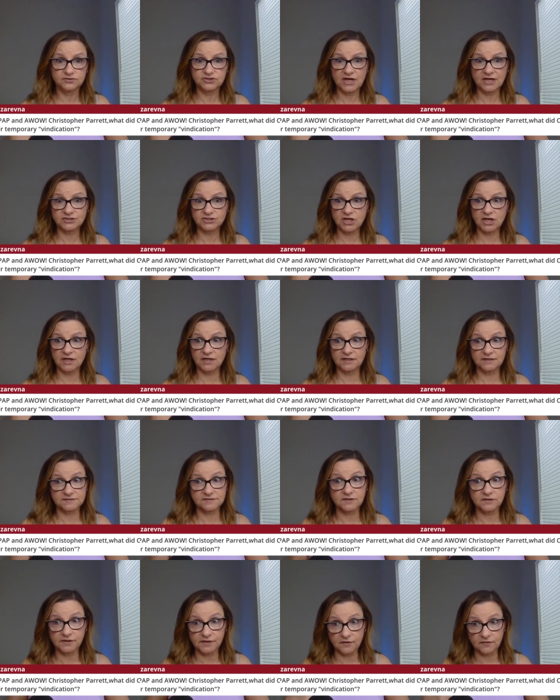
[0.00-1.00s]
JJ
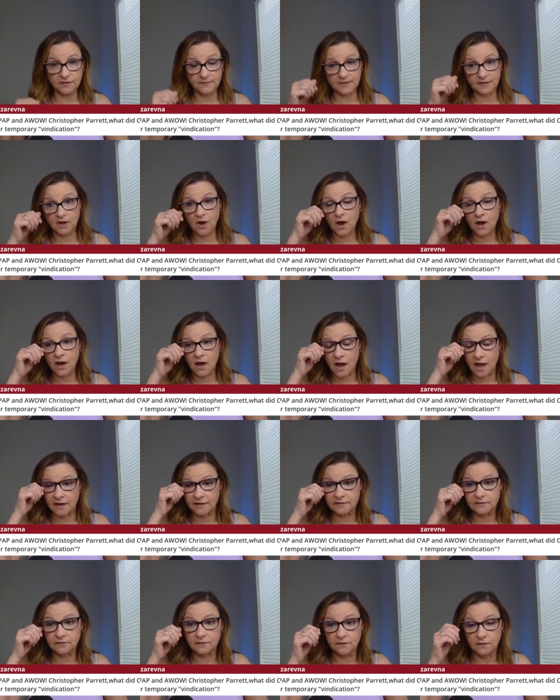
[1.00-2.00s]
has clearly been
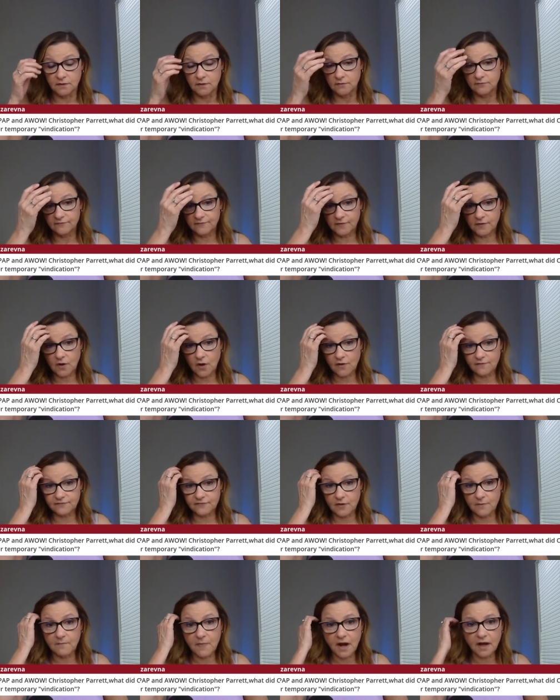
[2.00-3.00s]
gone for
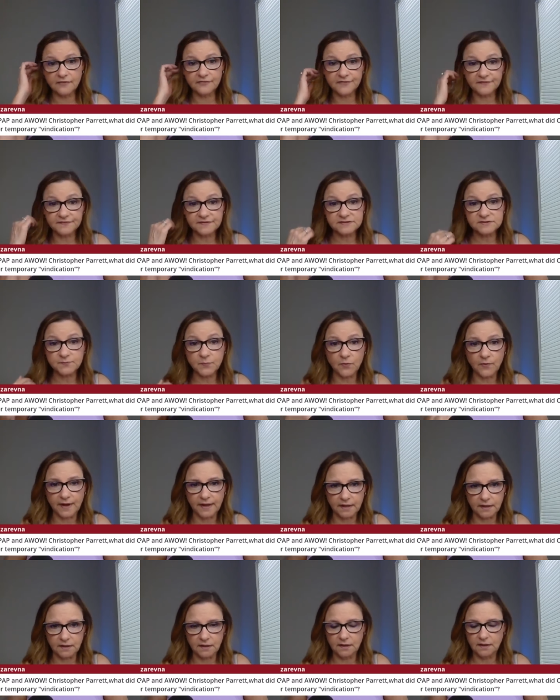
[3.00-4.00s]
over a month at this
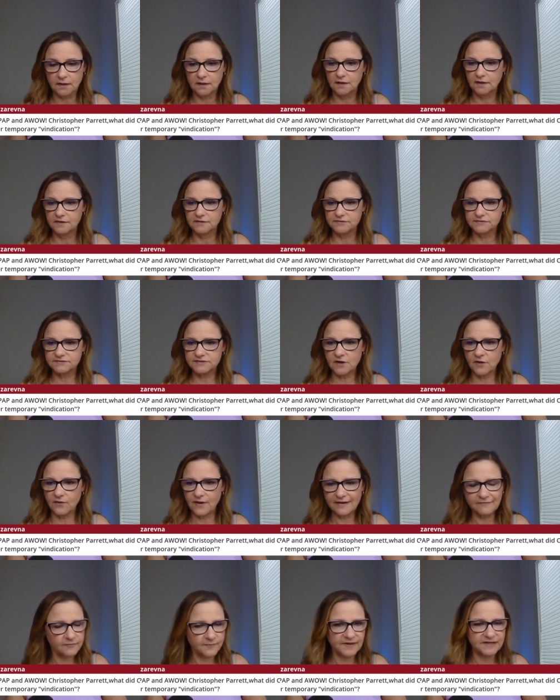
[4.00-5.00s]
point.
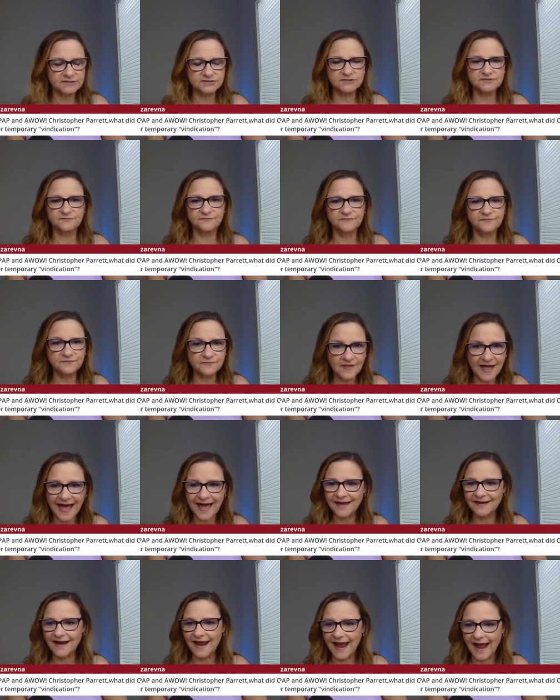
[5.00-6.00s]
So everybody's just
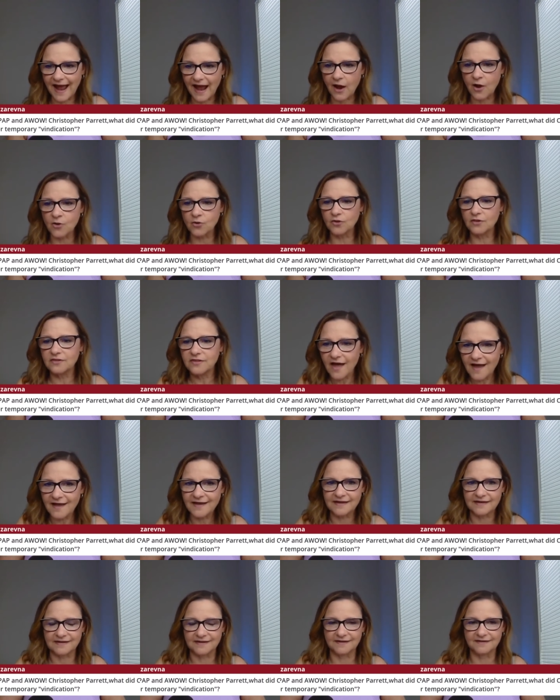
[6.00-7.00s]
flat out
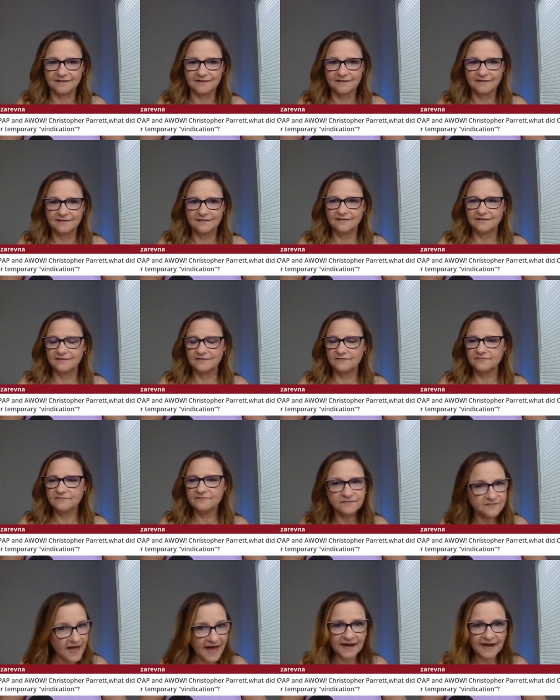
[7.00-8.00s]
lying.
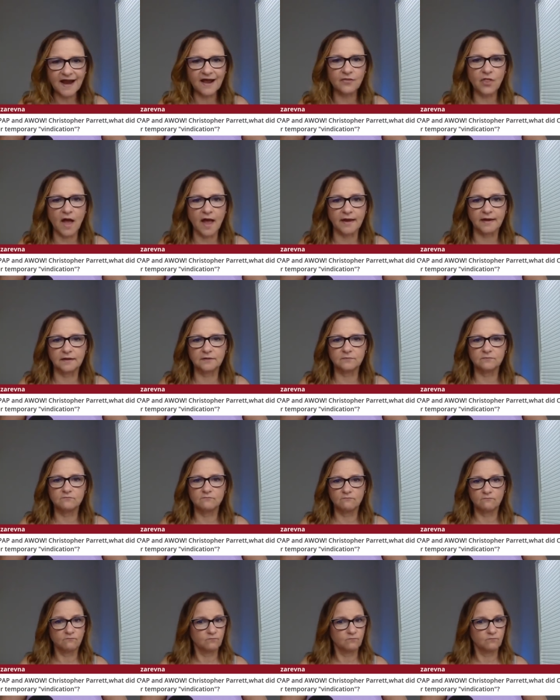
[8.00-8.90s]
Flat out lying.